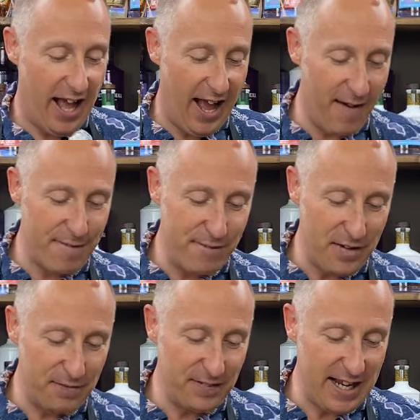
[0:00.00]
uh,
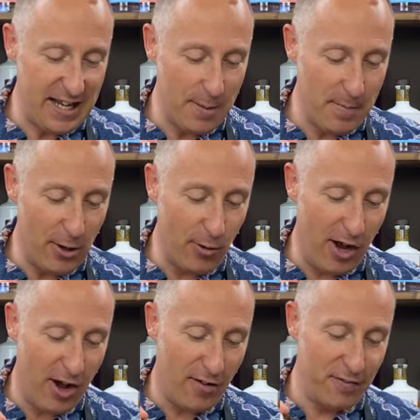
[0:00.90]
15 mil,
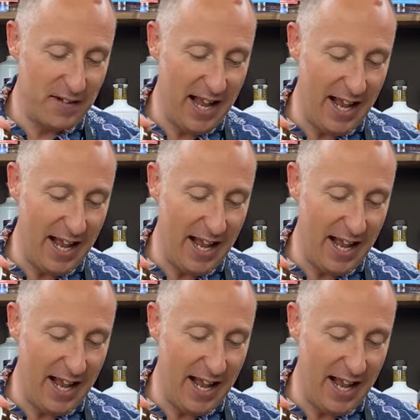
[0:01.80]
half an